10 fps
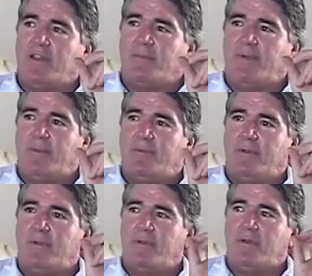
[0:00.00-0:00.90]
The
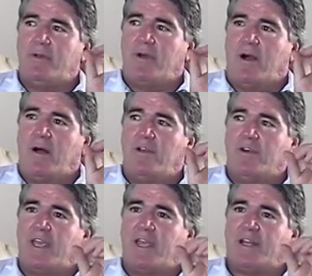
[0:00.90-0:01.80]
people are
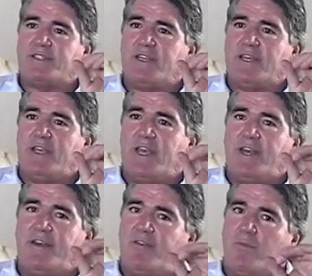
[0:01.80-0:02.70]
looking at it in
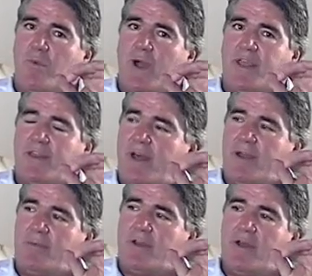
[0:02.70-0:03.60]
a different way than
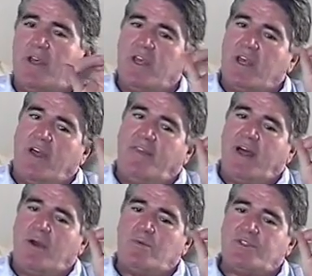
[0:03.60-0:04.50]
I'm, you know. And
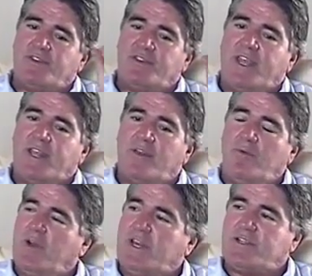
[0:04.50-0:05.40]
that was the thing that
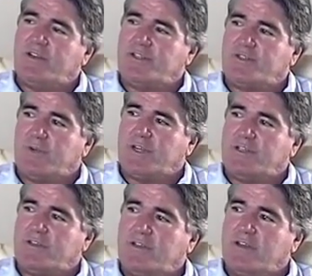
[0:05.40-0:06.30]
really turned the
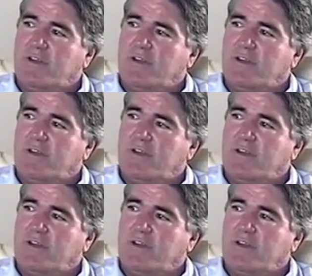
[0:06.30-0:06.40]
switch.